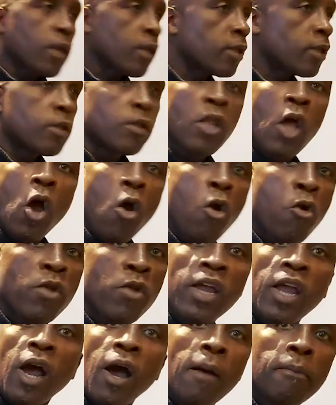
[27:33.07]
no, they
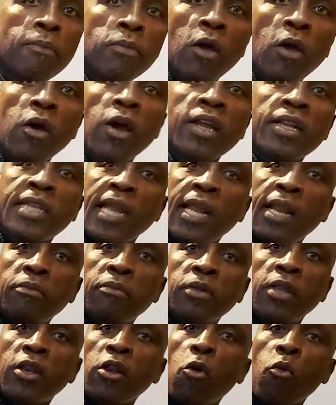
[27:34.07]
can't. No, I tell them
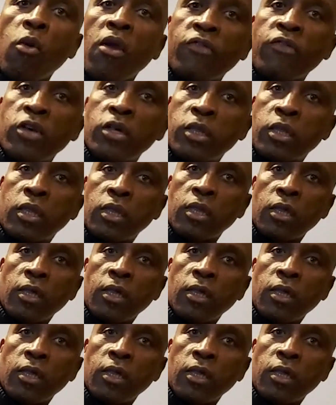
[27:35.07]
they're not with us.